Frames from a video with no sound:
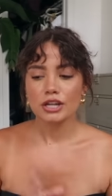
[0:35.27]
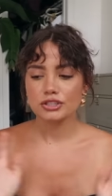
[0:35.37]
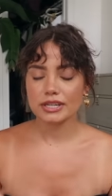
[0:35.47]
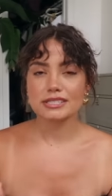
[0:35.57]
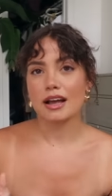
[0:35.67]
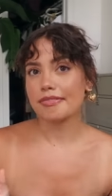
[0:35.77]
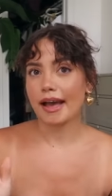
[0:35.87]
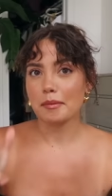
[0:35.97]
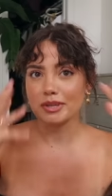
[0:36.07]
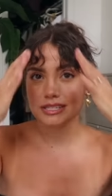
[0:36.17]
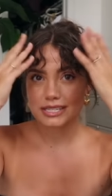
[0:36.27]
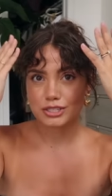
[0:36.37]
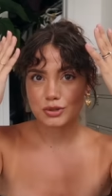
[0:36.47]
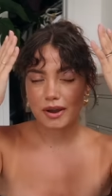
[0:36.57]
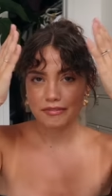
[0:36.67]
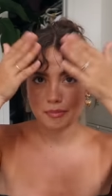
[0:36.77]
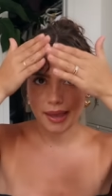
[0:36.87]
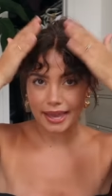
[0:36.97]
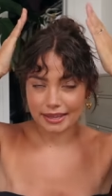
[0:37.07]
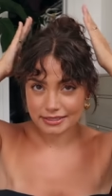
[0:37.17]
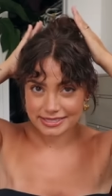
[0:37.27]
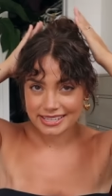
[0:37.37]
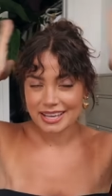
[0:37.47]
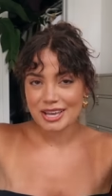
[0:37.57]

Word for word: tricks on that because I do have the bangs.